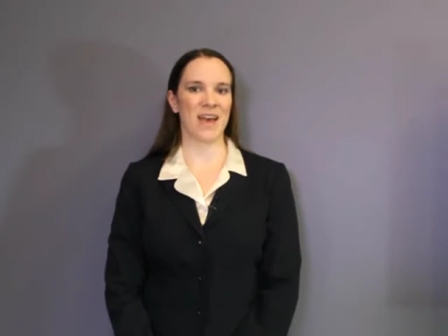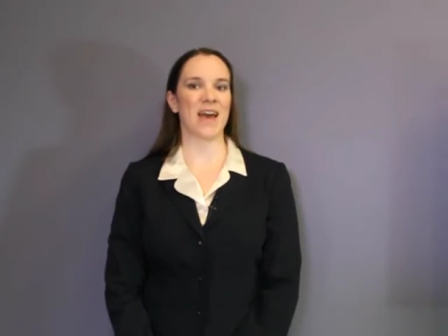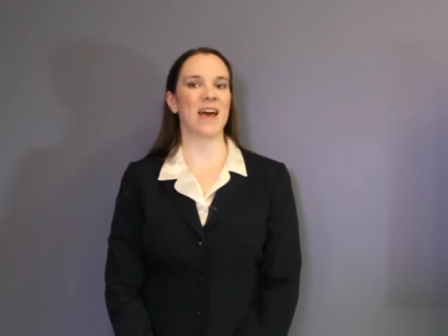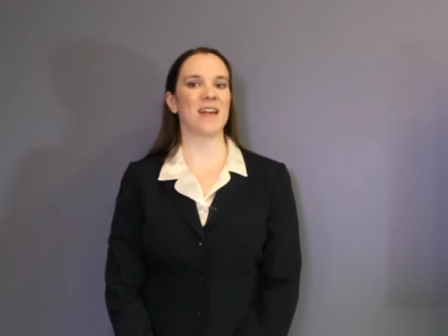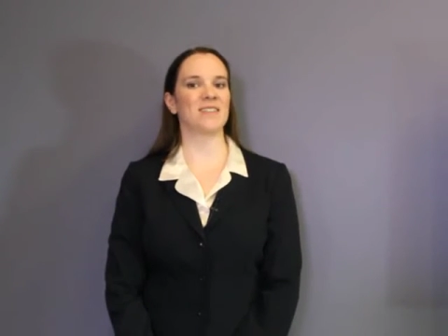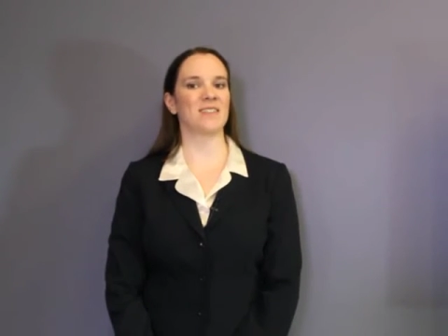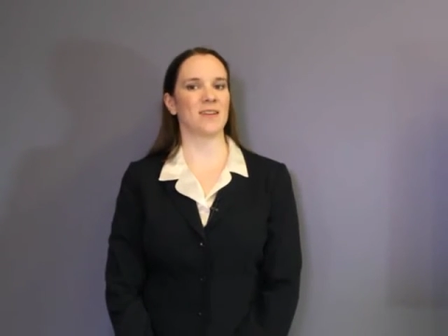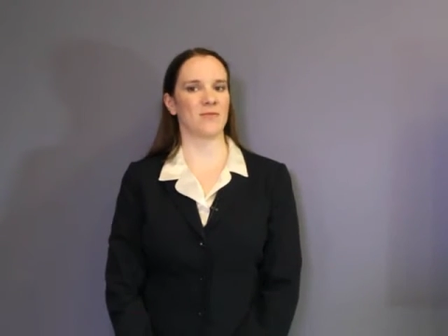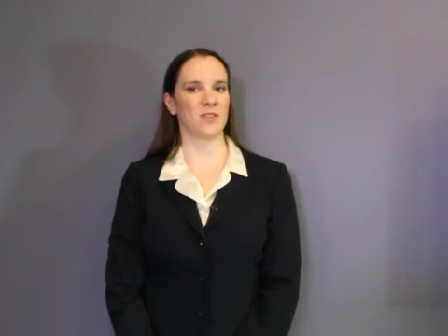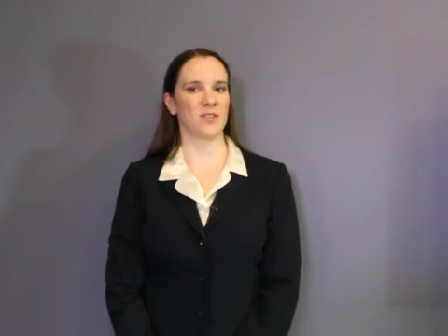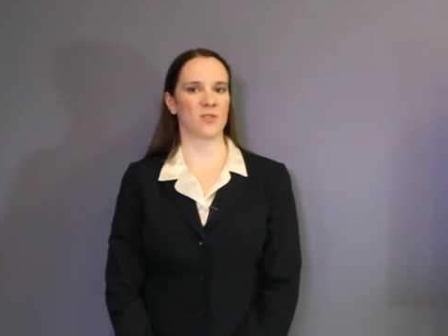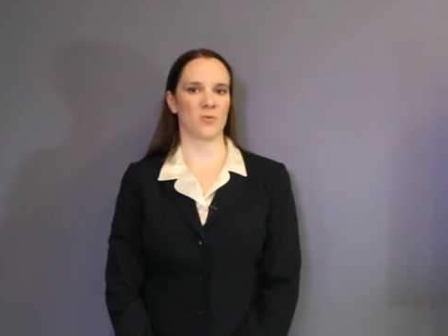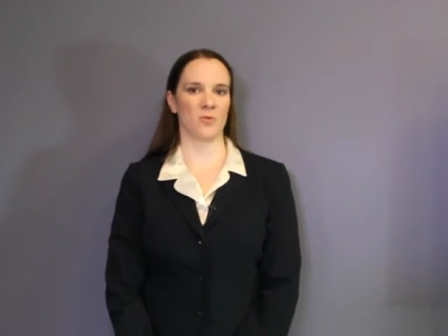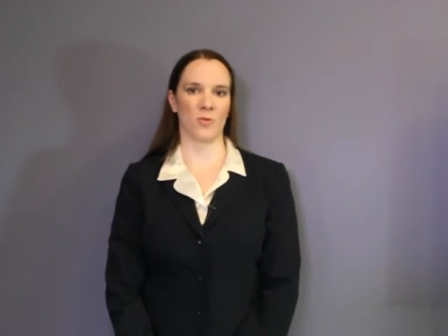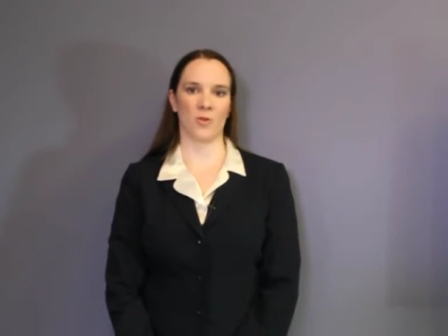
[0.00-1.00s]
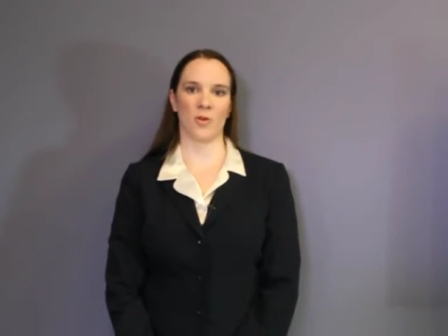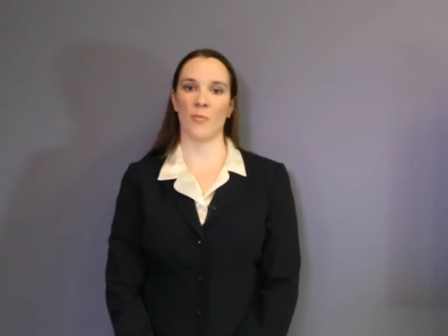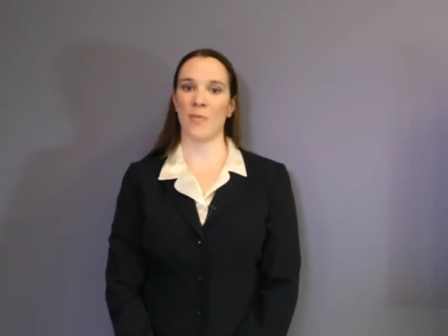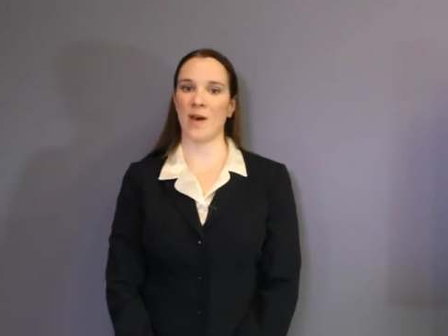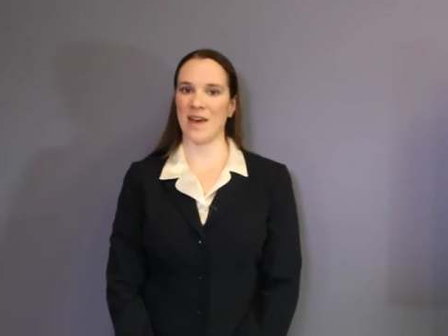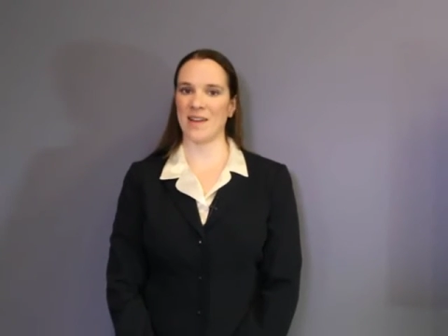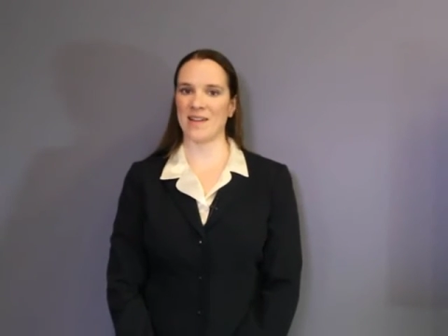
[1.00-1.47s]
and give the school a
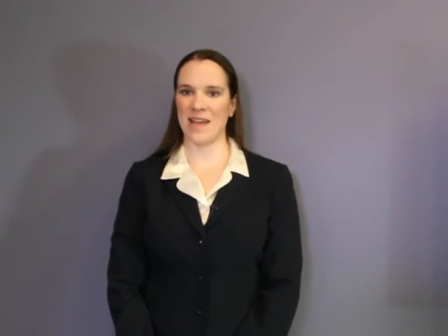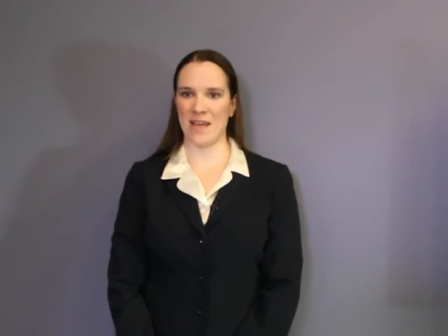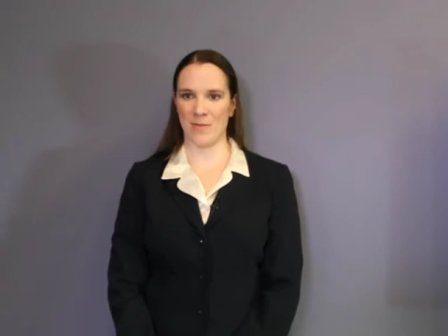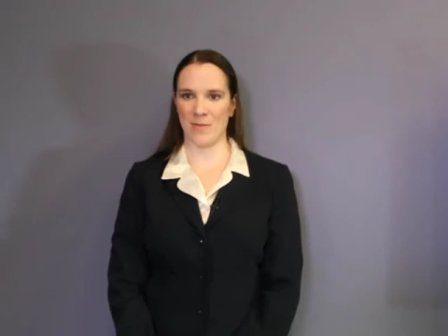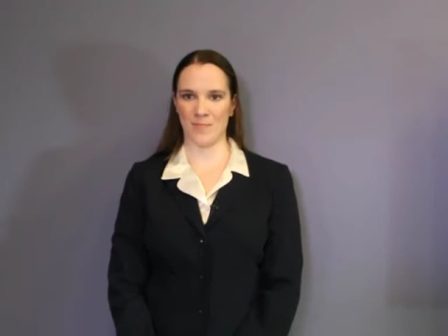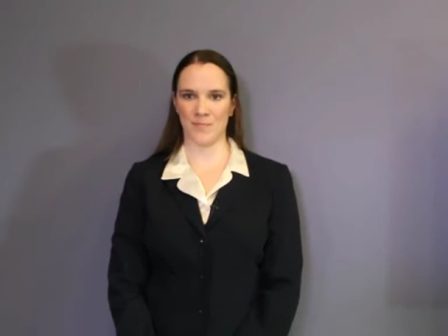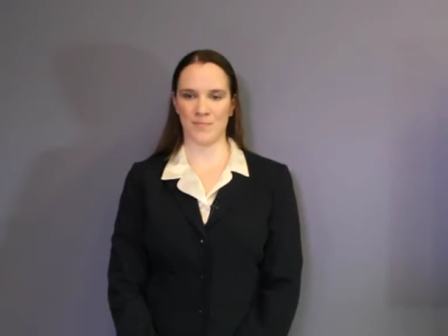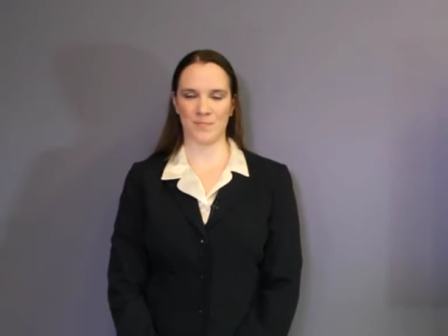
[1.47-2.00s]
bad name.